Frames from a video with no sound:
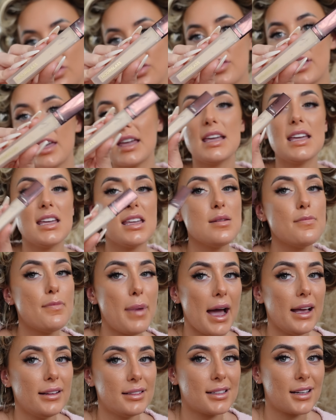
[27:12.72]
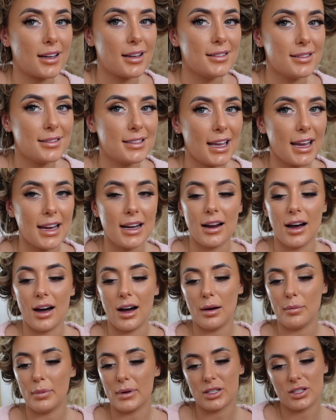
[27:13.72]
the best
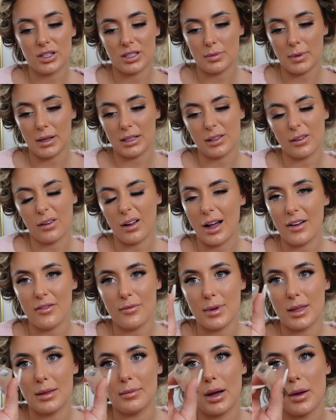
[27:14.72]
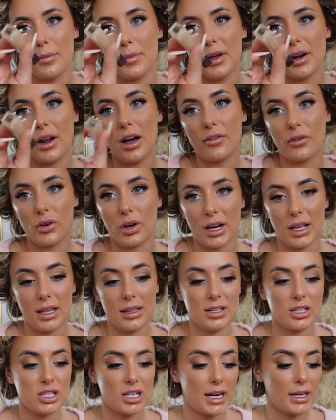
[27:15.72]
concealer, but it's just a bit too light for me at the moment. I've got it in
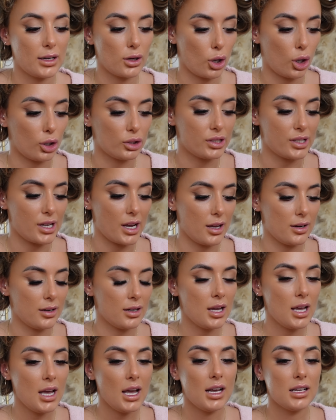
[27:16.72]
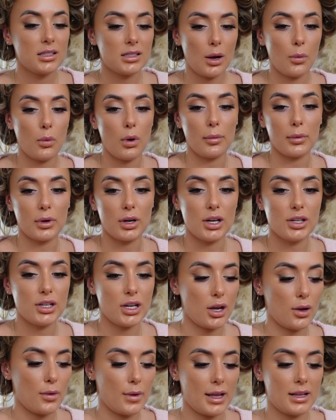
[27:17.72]
the shade Cotton. So what I'm going to do
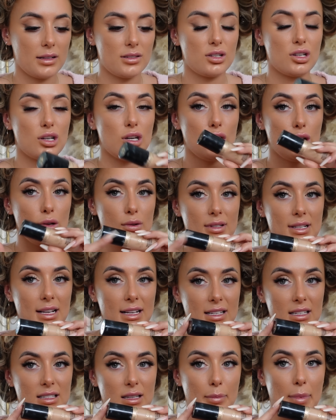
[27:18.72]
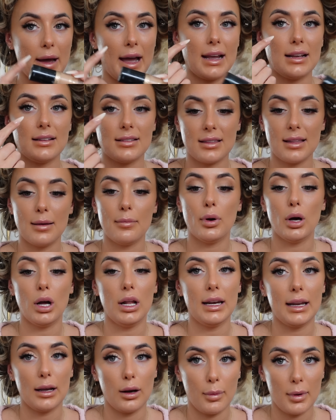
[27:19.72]
is use this as a base and then put
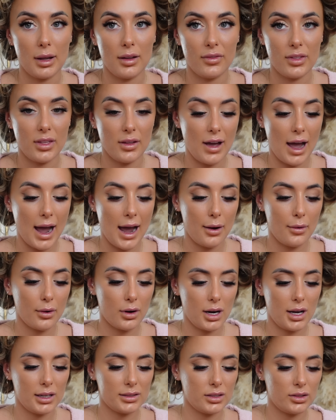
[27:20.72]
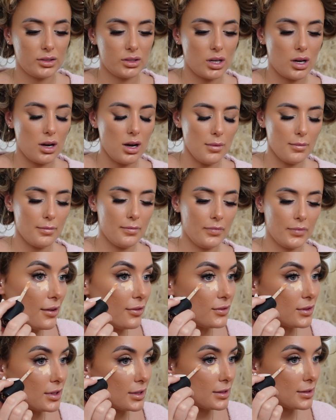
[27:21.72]
a little bit of the Hourglass on top.
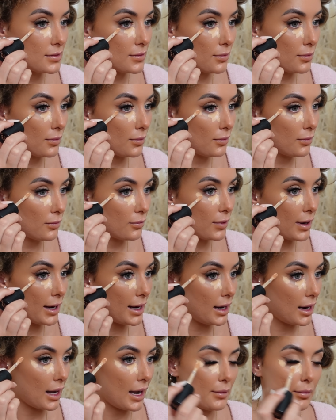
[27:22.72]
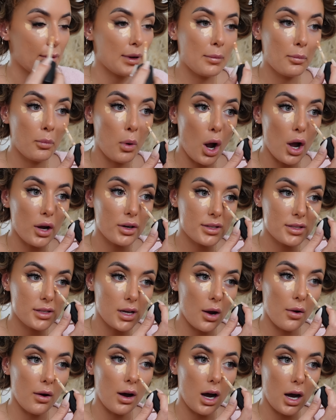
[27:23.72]
We've just realised we worked
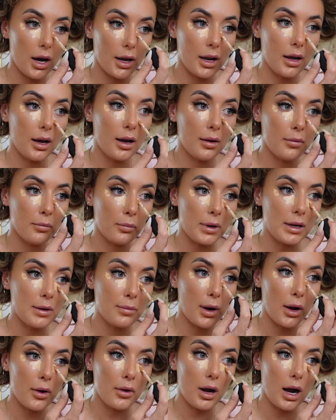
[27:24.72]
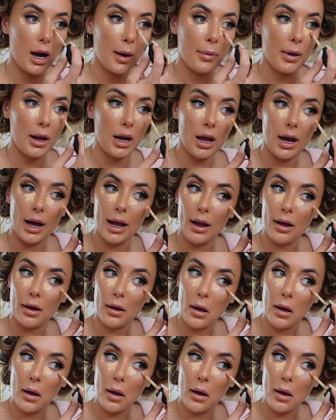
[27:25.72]
so hard and we woke up at like